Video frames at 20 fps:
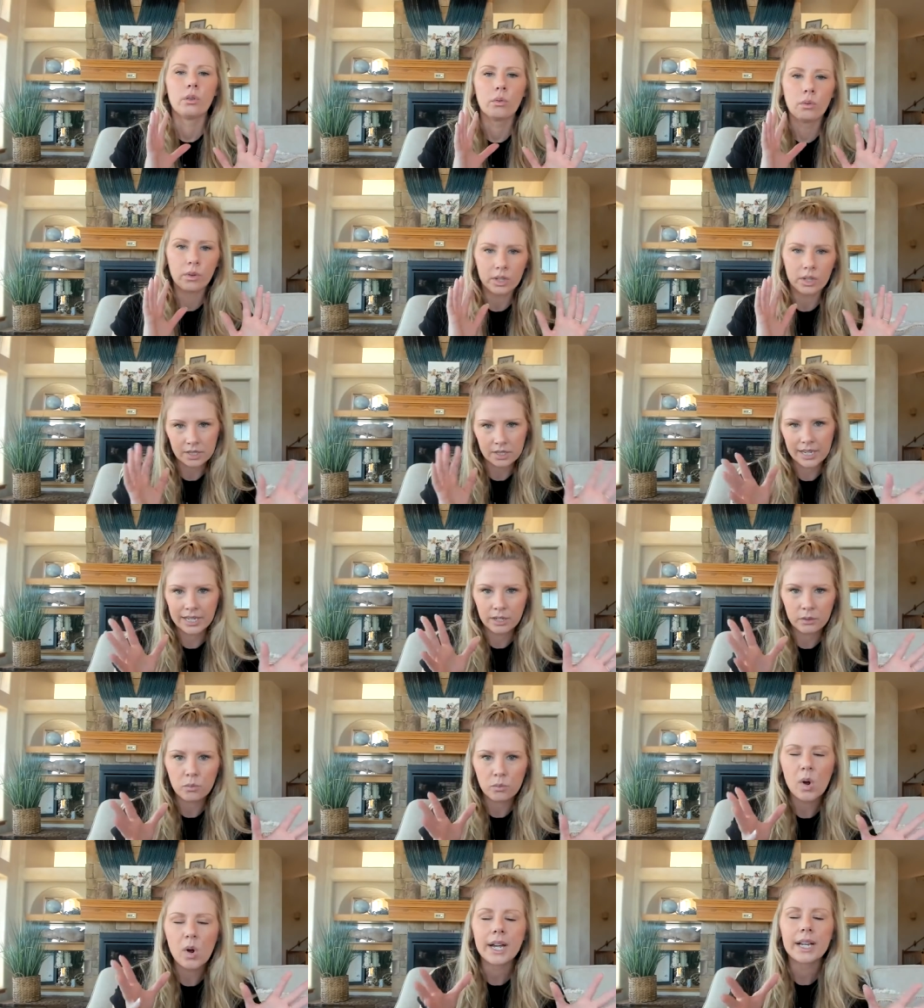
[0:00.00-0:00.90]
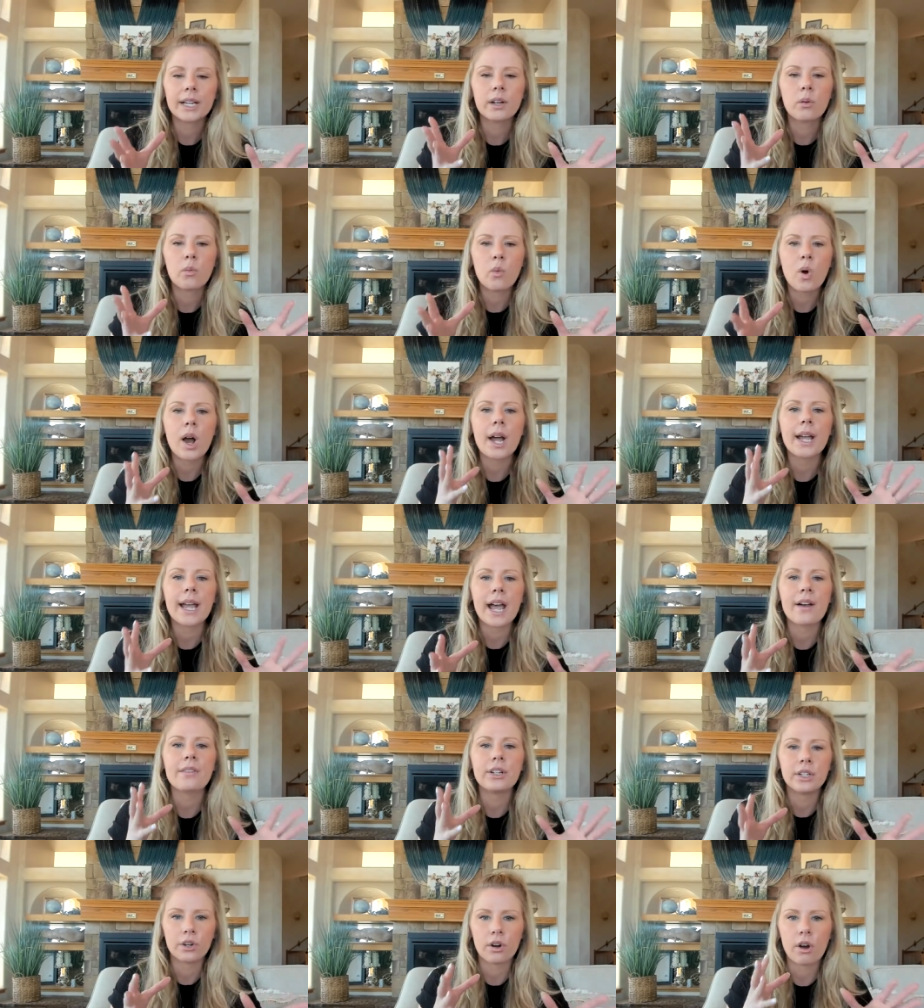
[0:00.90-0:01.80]
It's like why why
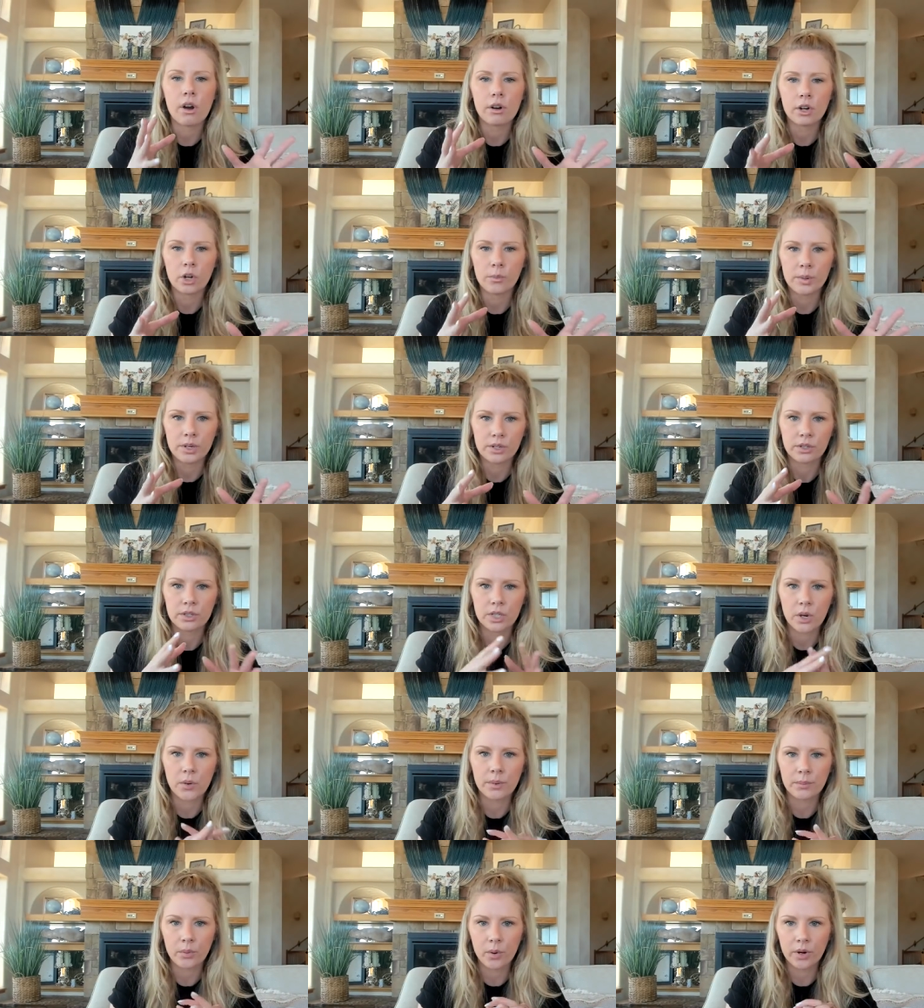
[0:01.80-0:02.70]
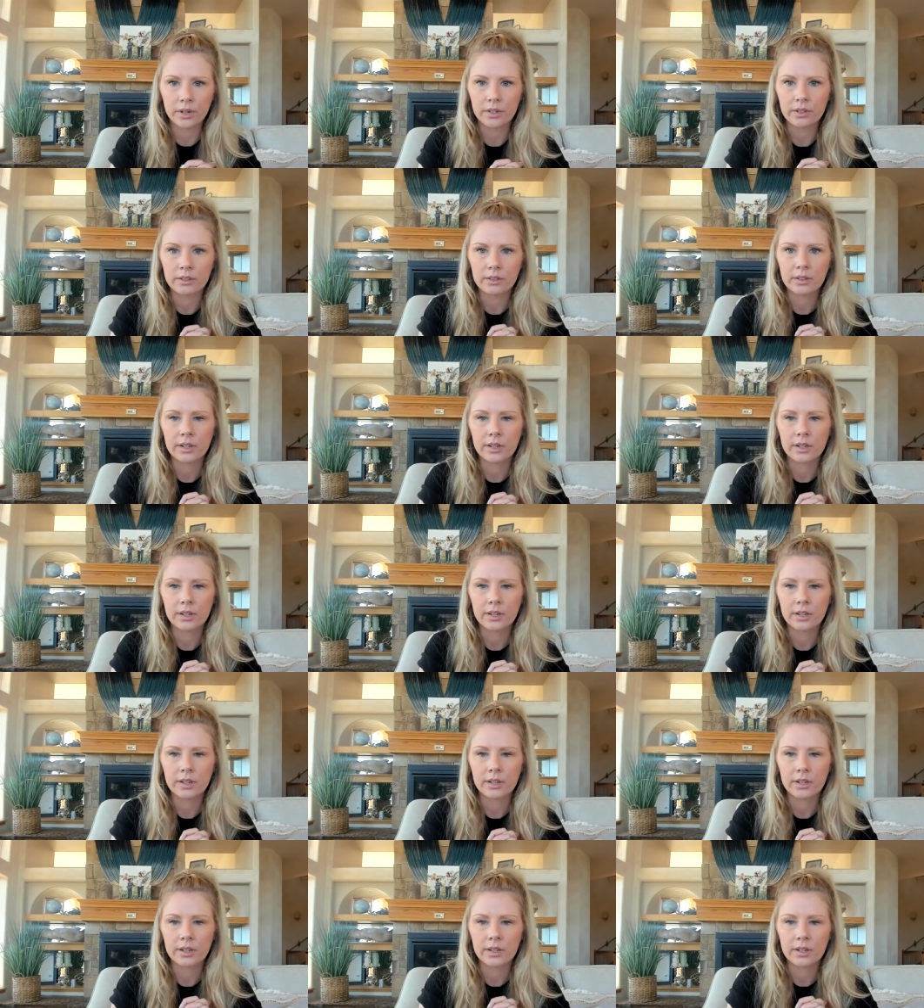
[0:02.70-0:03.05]
having your heart open is so important.